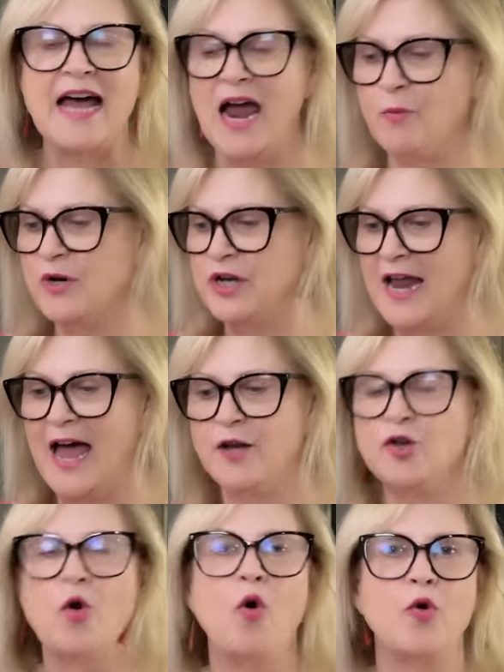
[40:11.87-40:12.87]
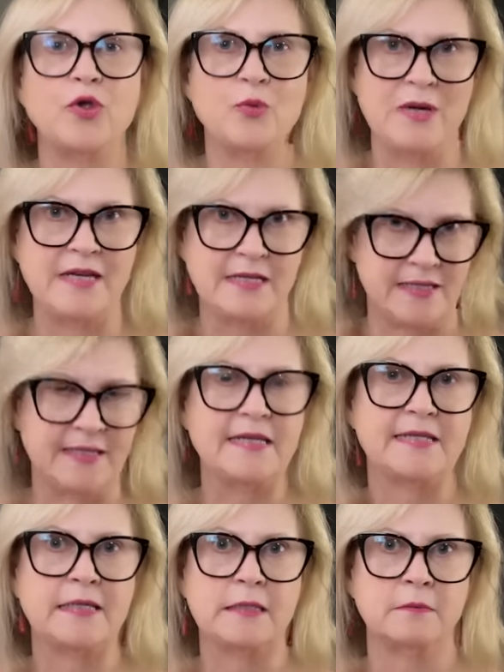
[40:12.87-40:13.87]
I would not know you need to
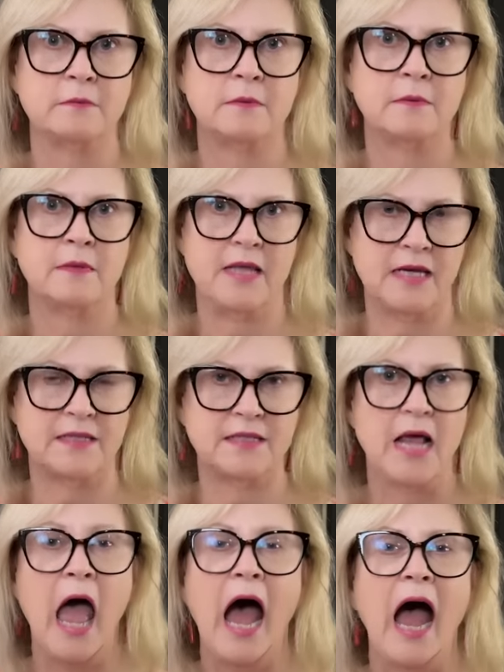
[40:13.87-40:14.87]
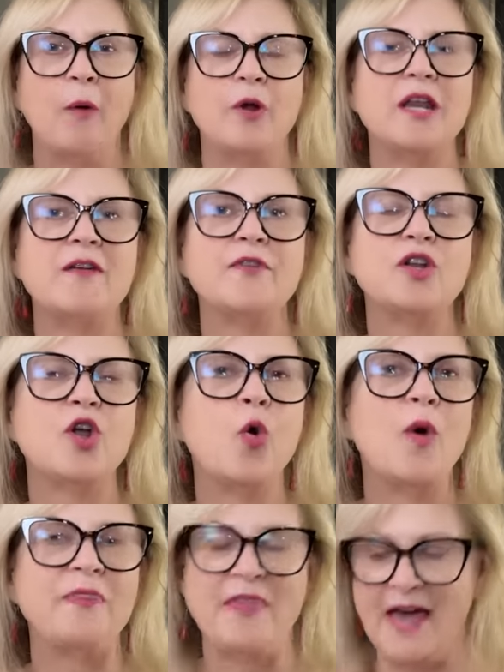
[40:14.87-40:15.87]
season this. I wouldn't even know
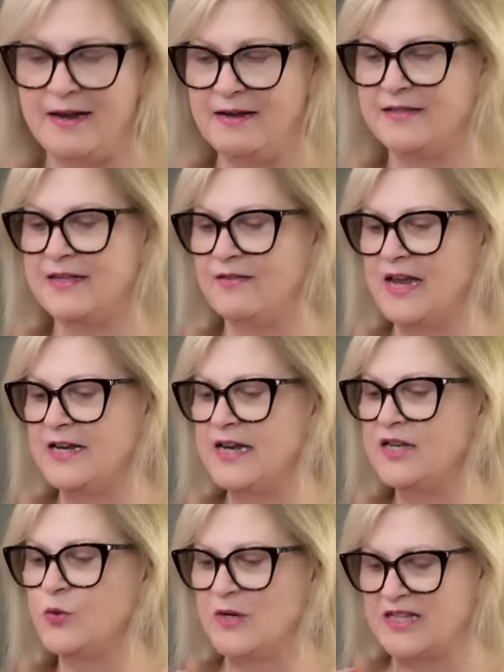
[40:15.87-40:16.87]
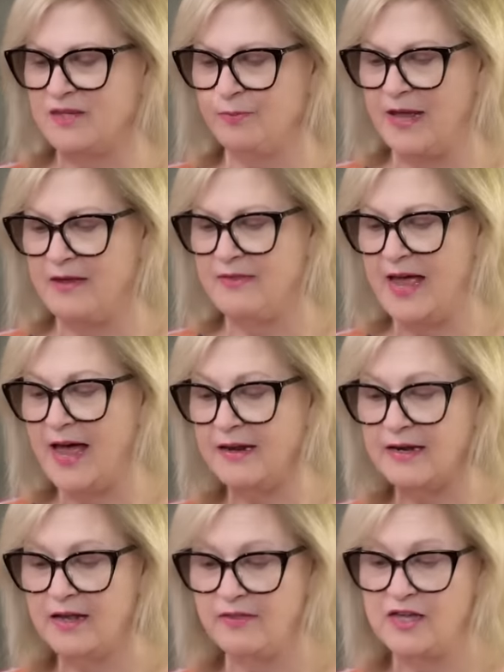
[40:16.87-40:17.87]
what that is, and they need to explain
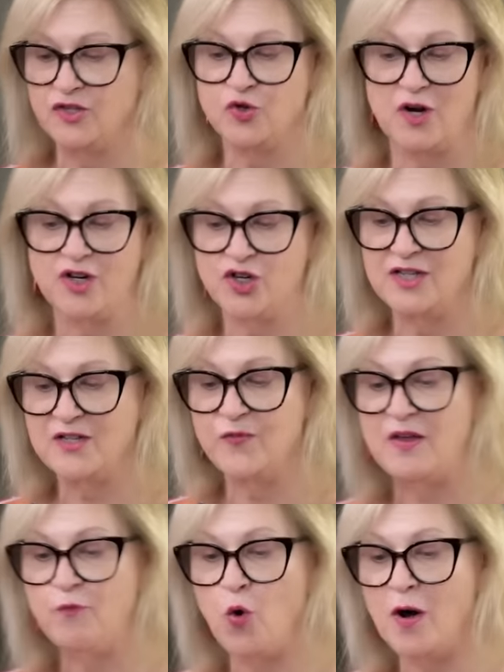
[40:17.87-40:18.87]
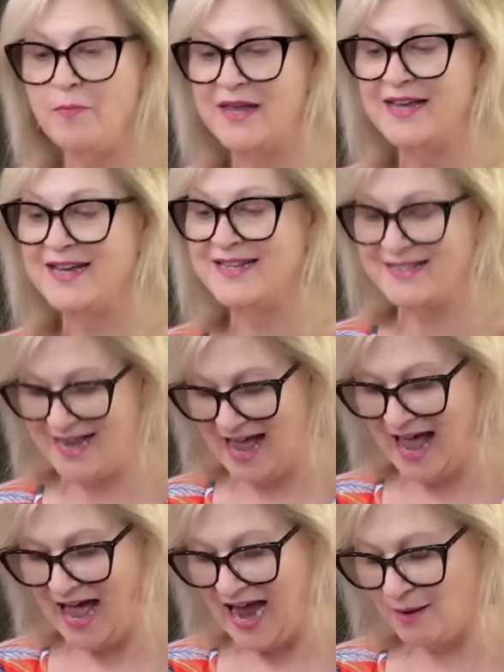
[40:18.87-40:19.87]
that in the instructions, Vevor, because
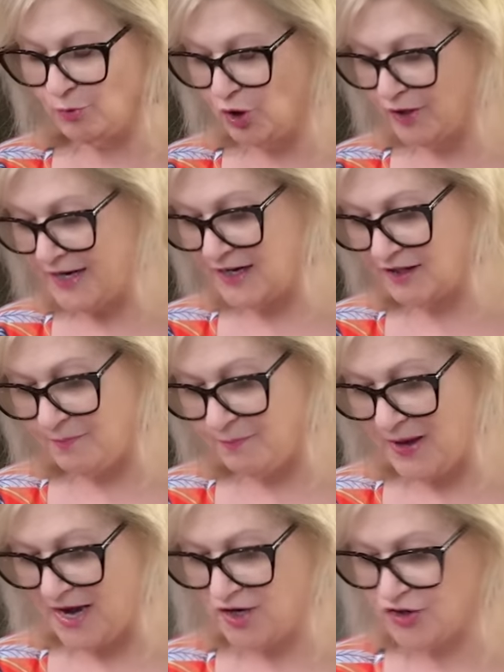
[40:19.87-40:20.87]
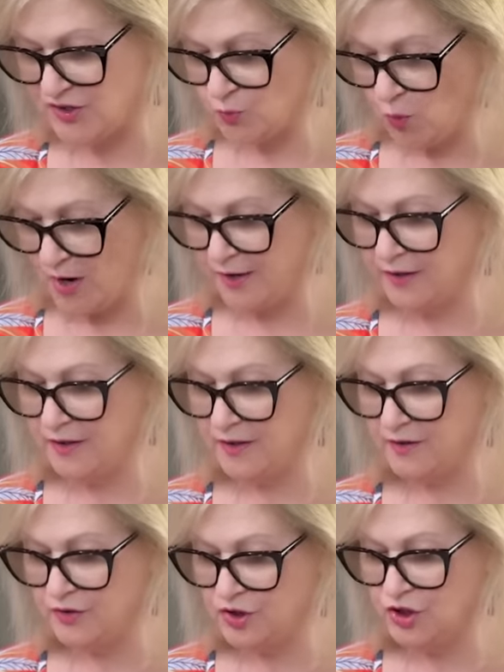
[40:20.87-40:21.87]
I'm looking at the pages, 1,
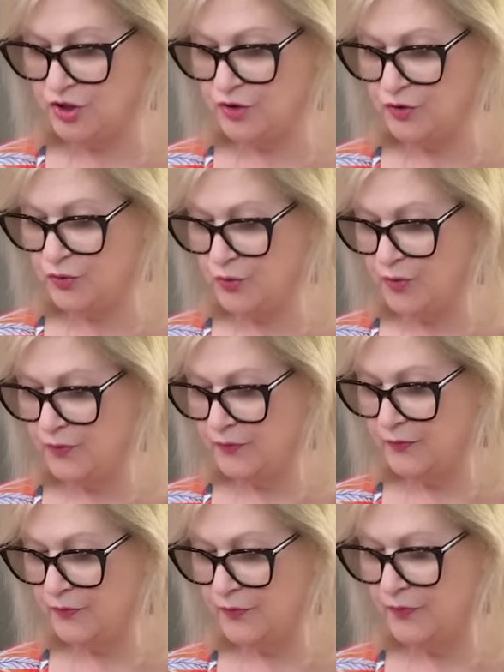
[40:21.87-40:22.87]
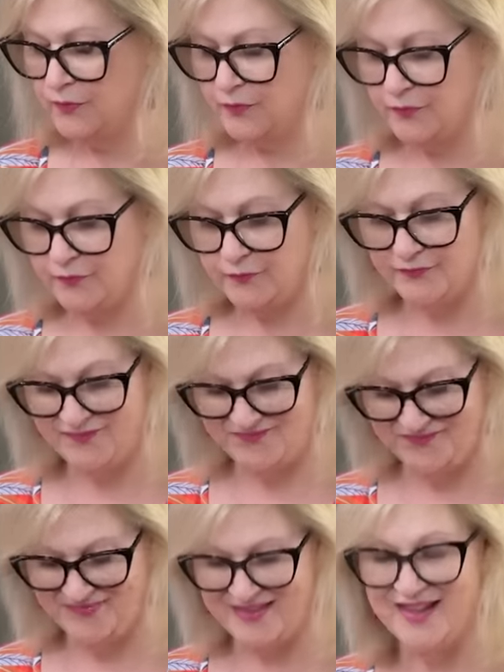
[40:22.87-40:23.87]
2,
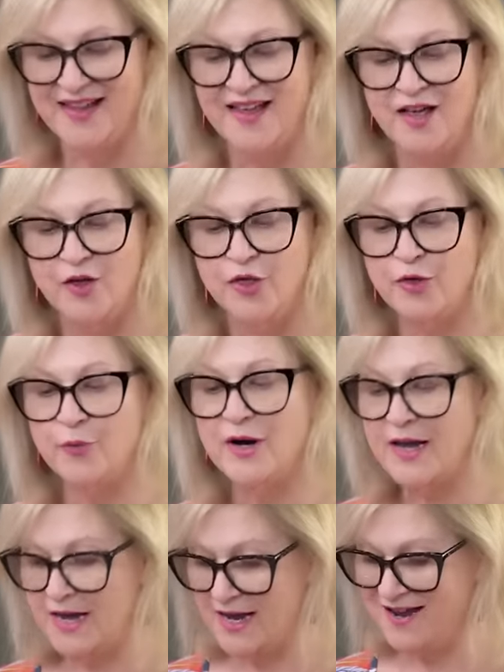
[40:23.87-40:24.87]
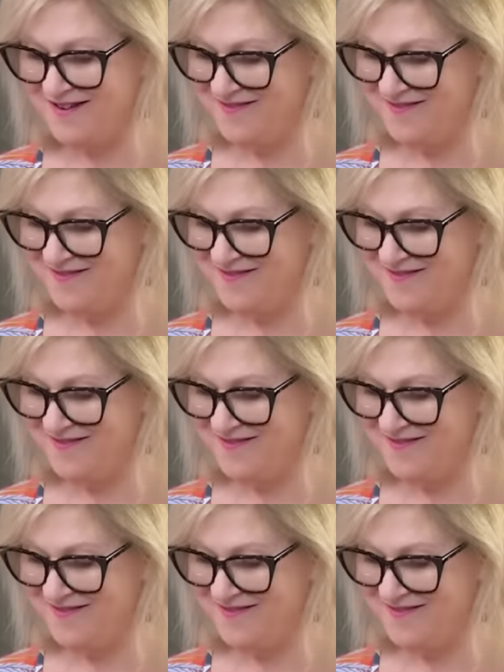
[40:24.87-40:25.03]
3,